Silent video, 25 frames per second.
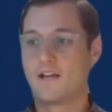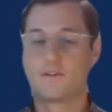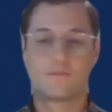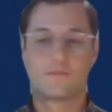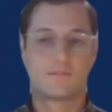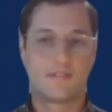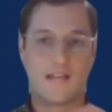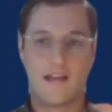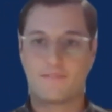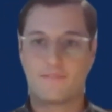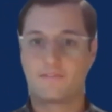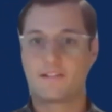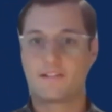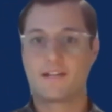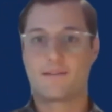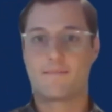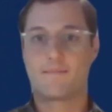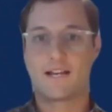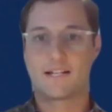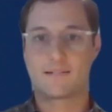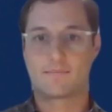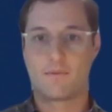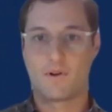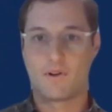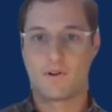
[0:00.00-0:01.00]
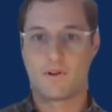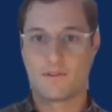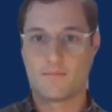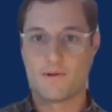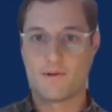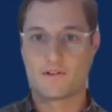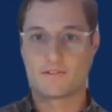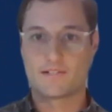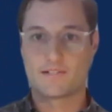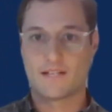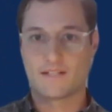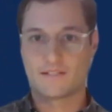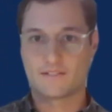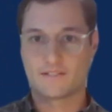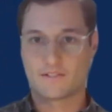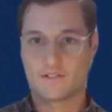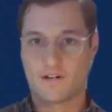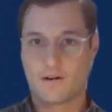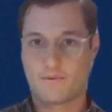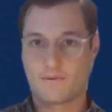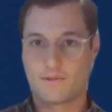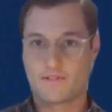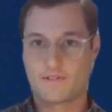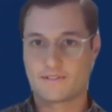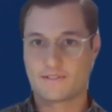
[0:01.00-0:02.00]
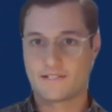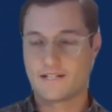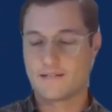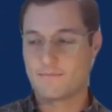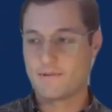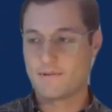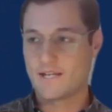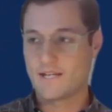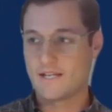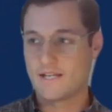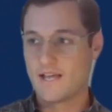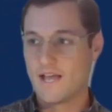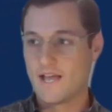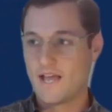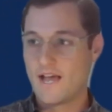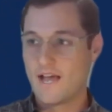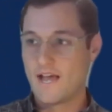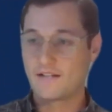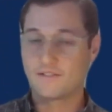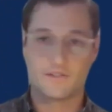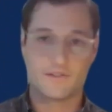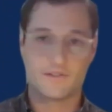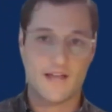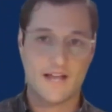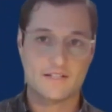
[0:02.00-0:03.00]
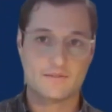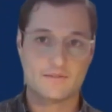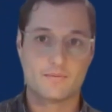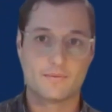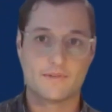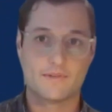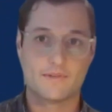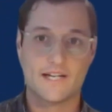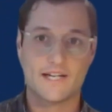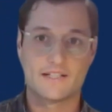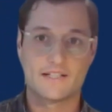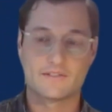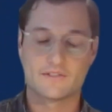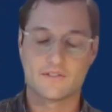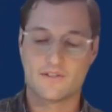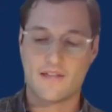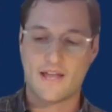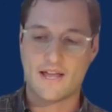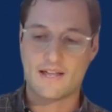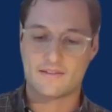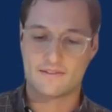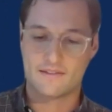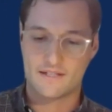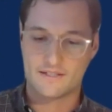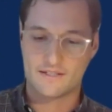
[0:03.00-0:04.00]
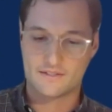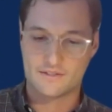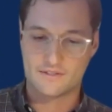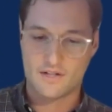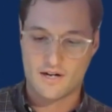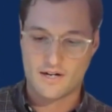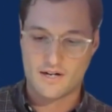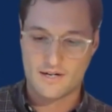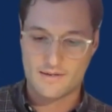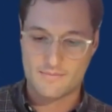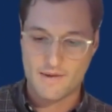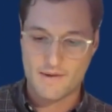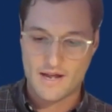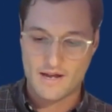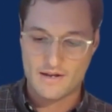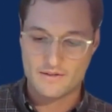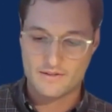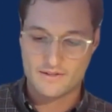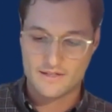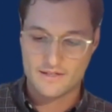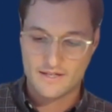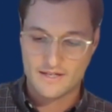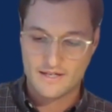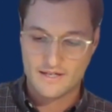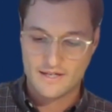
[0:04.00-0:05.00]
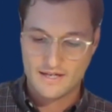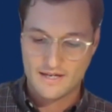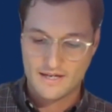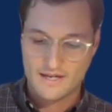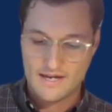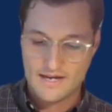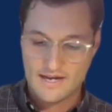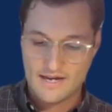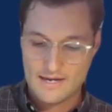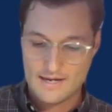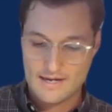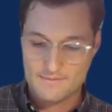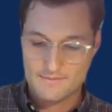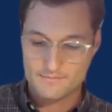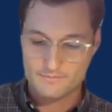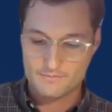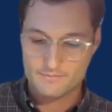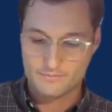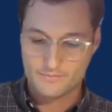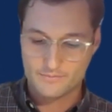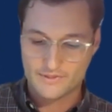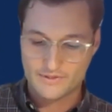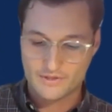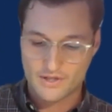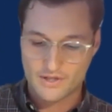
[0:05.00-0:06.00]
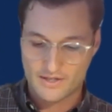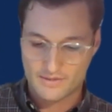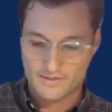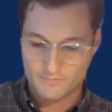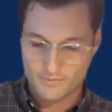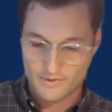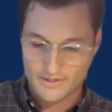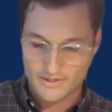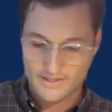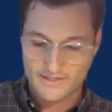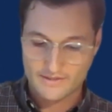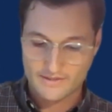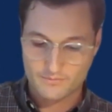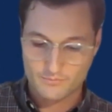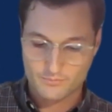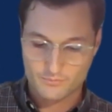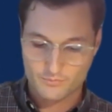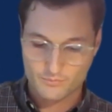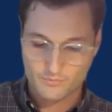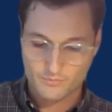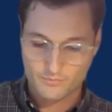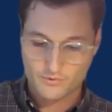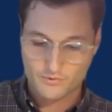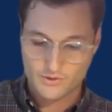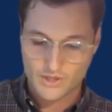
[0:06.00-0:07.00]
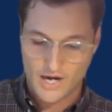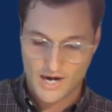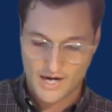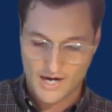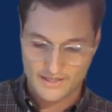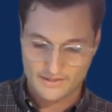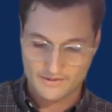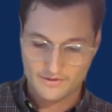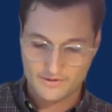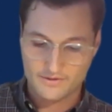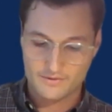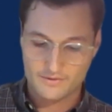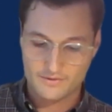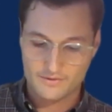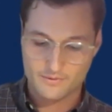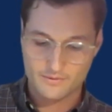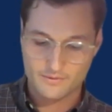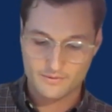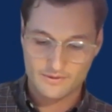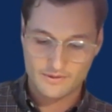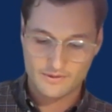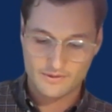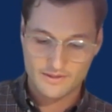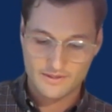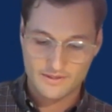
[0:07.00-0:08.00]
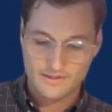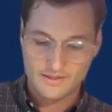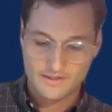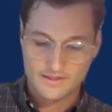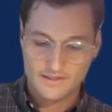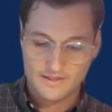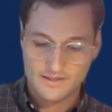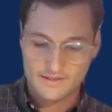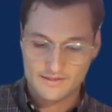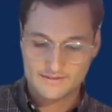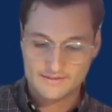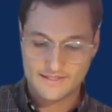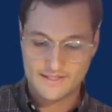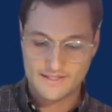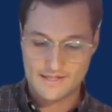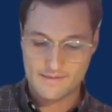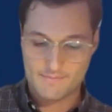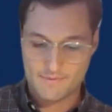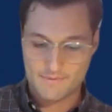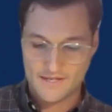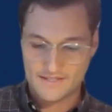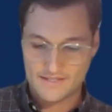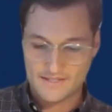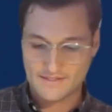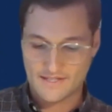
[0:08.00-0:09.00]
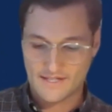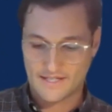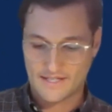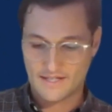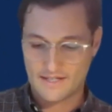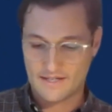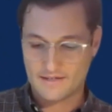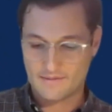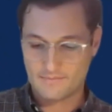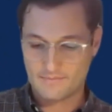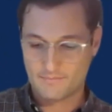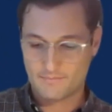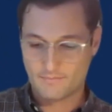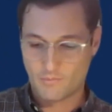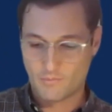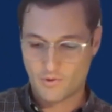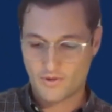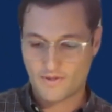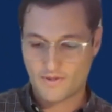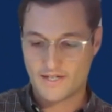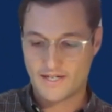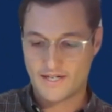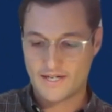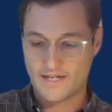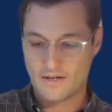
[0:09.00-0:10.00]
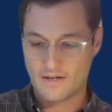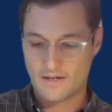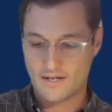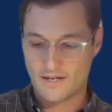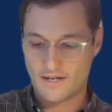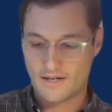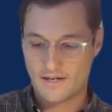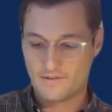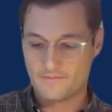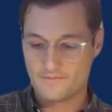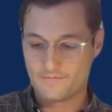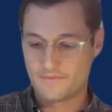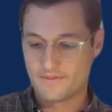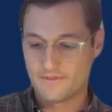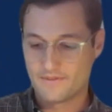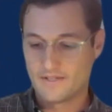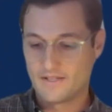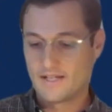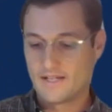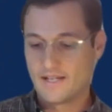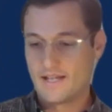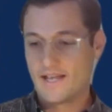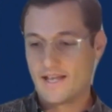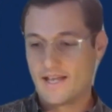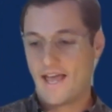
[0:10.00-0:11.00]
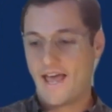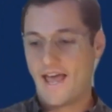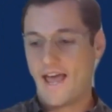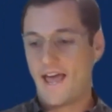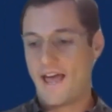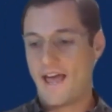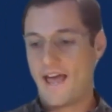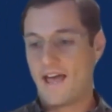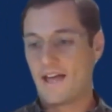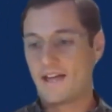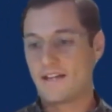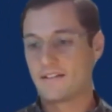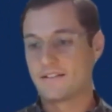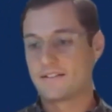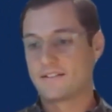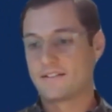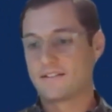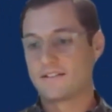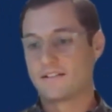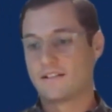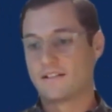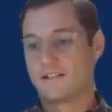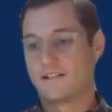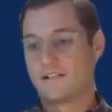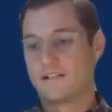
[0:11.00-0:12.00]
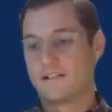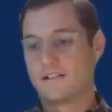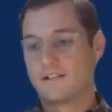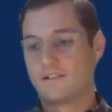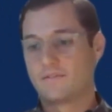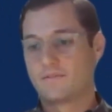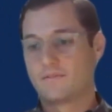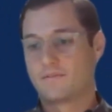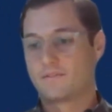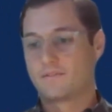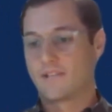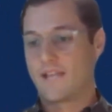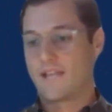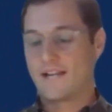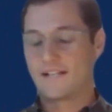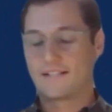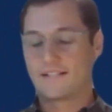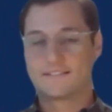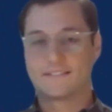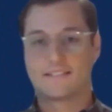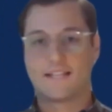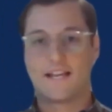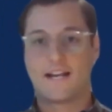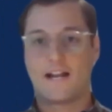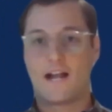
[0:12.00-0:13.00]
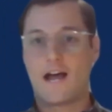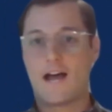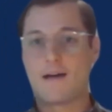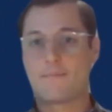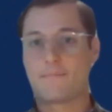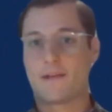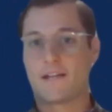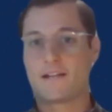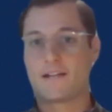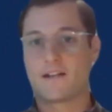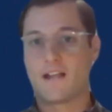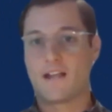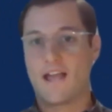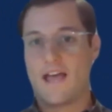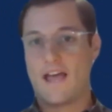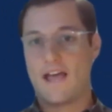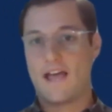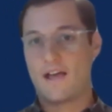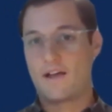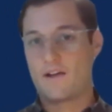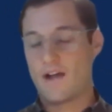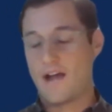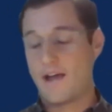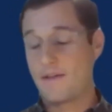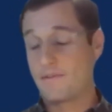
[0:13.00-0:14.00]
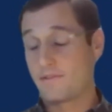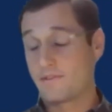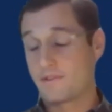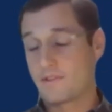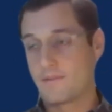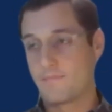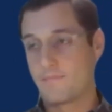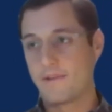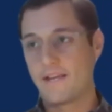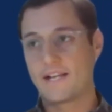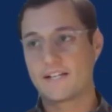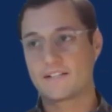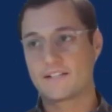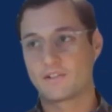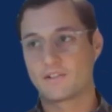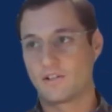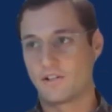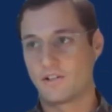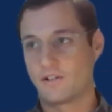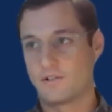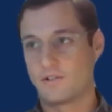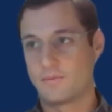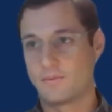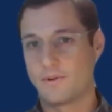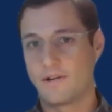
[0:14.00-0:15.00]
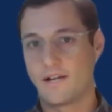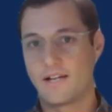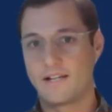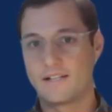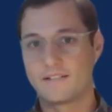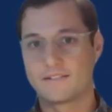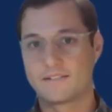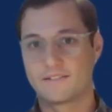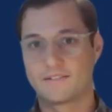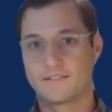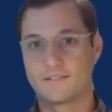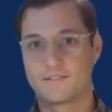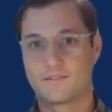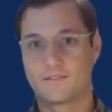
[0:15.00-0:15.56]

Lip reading: definitely it makes the most sense to start with the CDP. And so that's what we did. And so that started about, we started really talking to CDPs like more than a year ago and getting set up. And the biggest hurdle was